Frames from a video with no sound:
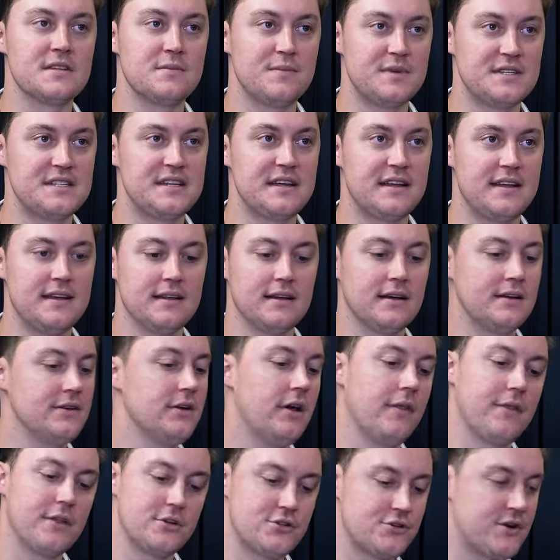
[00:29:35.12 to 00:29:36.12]
in particular,
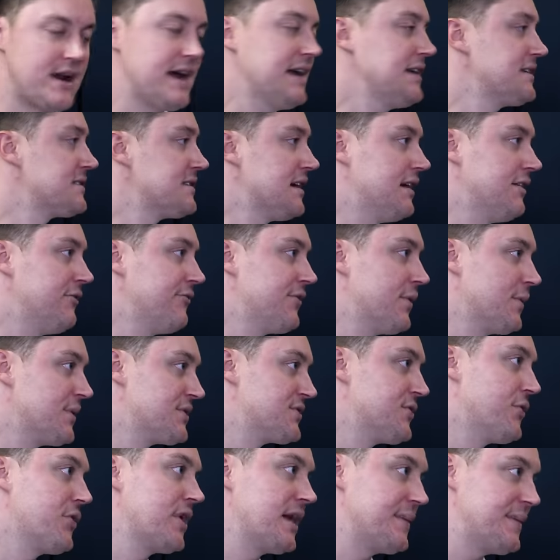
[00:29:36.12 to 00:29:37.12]
not the track stuff that we're
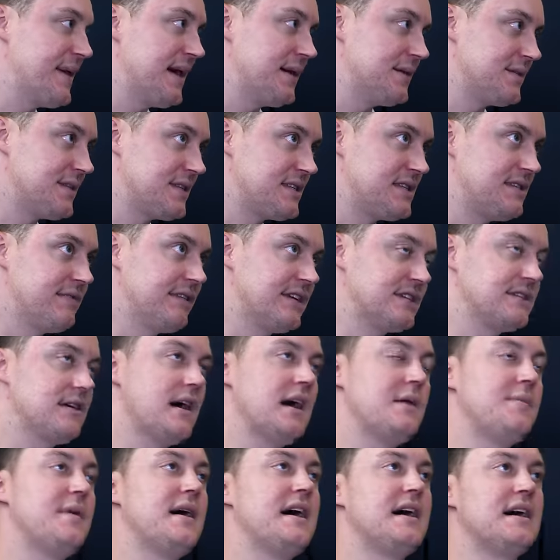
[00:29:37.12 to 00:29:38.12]
talking about with the Civic
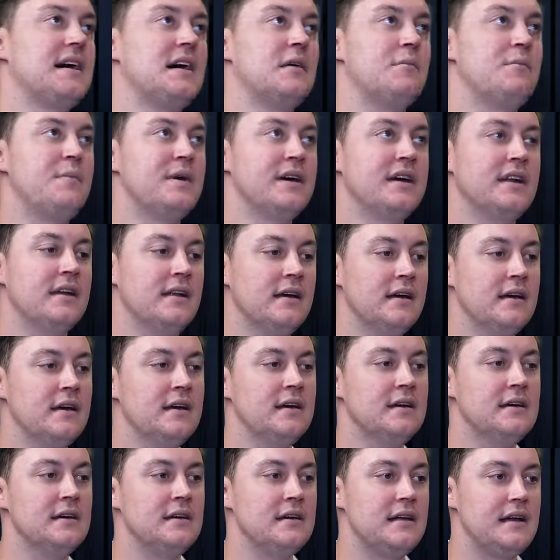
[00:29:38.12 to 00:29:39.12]
Type R, but
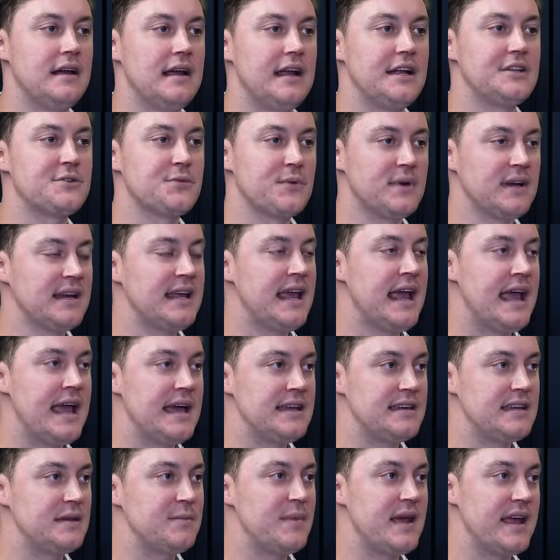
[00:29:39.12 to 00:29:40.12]
it's really
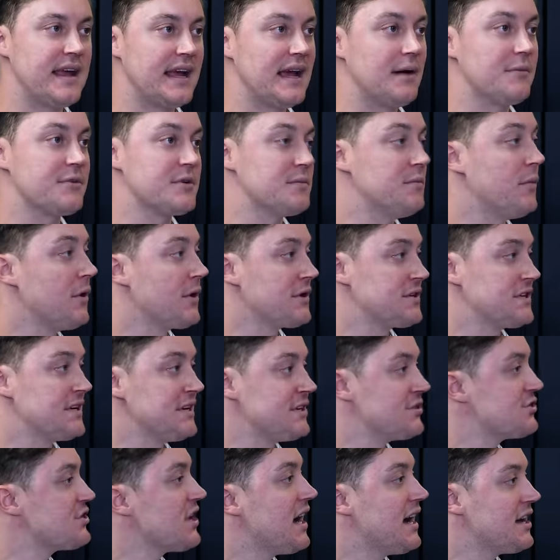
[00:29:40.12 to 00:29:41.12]
handy being able to monitor
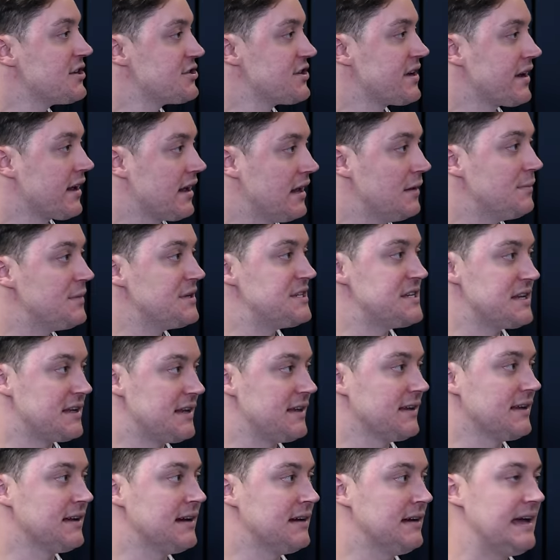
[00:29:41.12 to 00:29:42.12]
your charging in
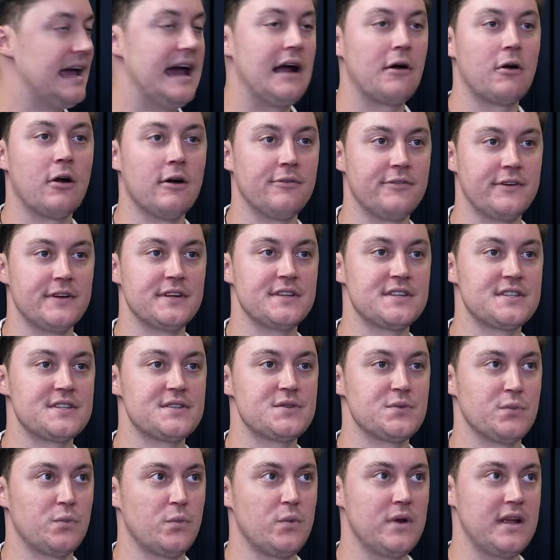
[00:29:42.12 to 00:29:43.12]
particular. Our
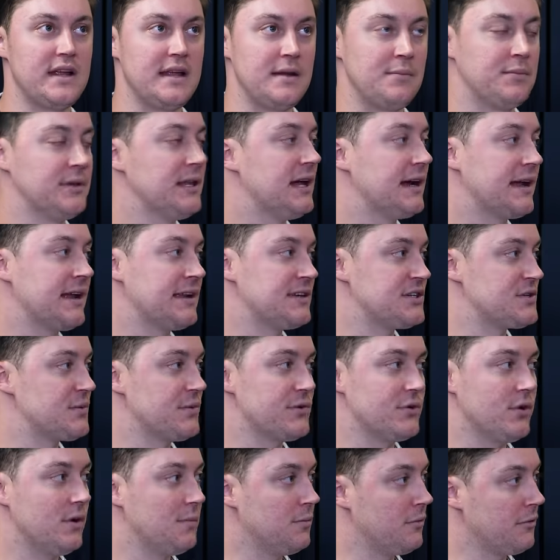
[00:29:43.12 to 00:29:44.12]
office, we plug into a
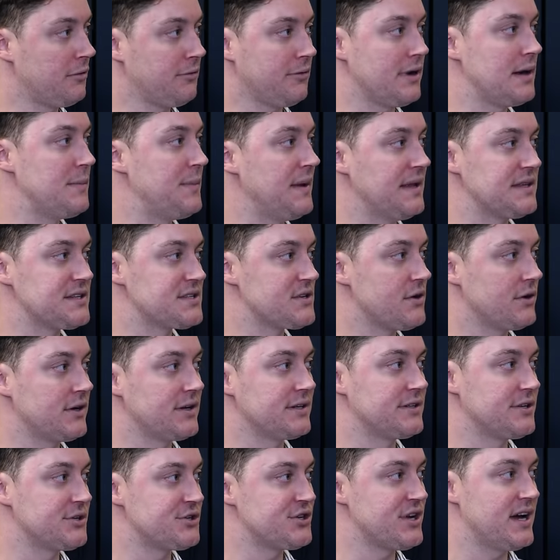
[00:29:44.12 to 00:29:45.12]
normal three-pin
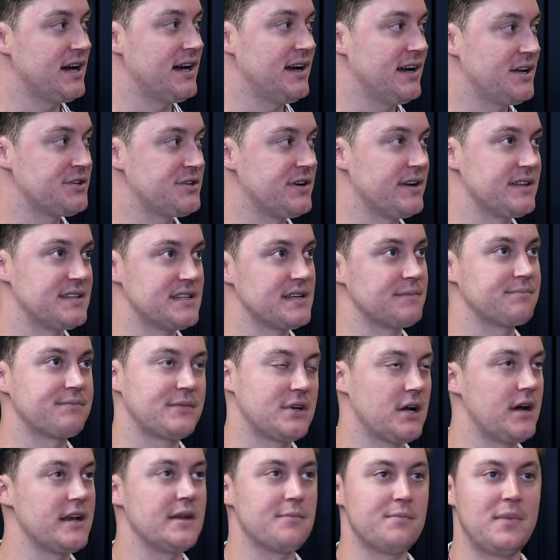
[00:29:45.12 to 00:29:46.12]
socket to charge, and it's a
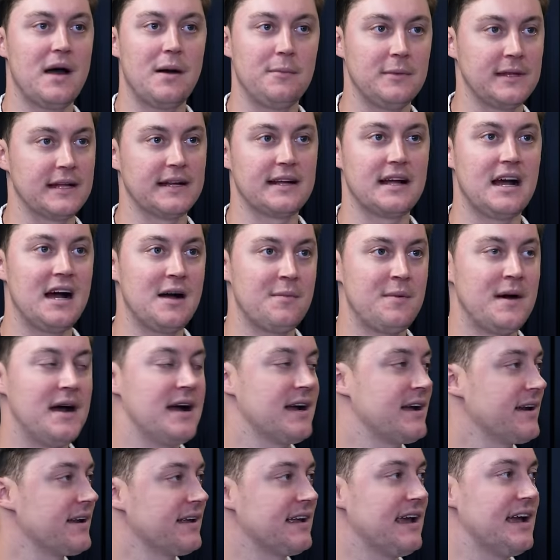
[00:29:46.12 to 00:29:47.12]
kind of public car
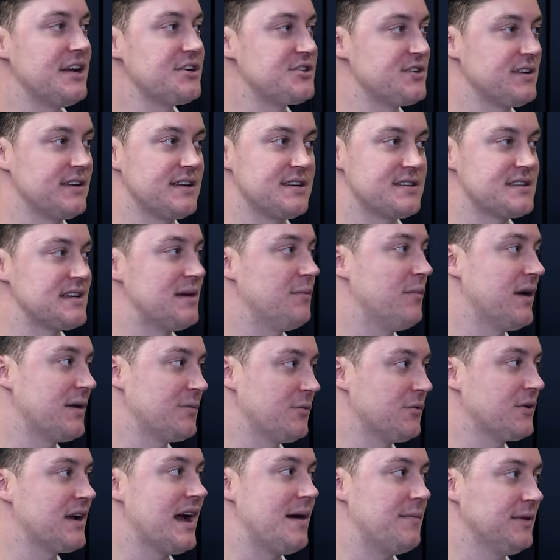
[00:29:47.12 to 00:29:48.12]
park, and occasionally someone
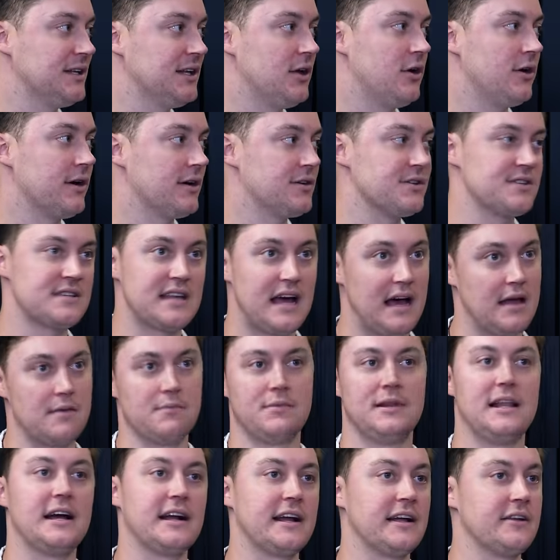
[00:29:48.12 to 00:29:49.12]
will come along and just
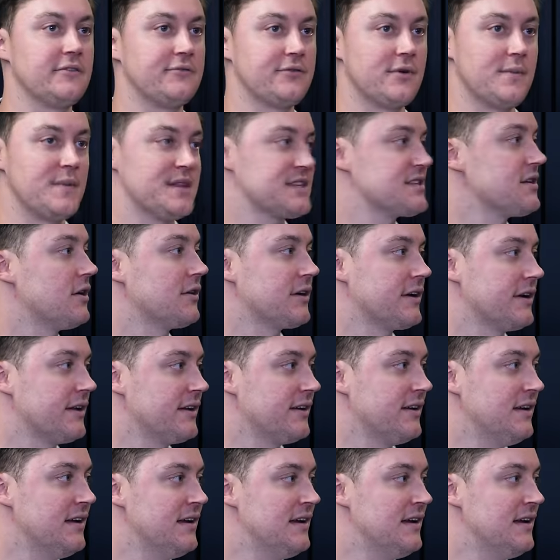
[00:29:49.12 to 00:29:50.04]
unplug it from the socket